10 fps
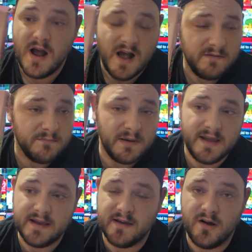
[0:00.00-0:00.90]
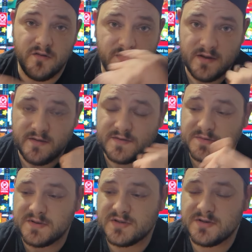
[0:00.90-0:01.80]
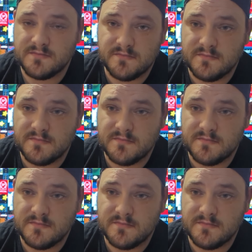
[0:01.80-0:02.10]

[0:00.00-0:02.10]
I've been playing it on the Switch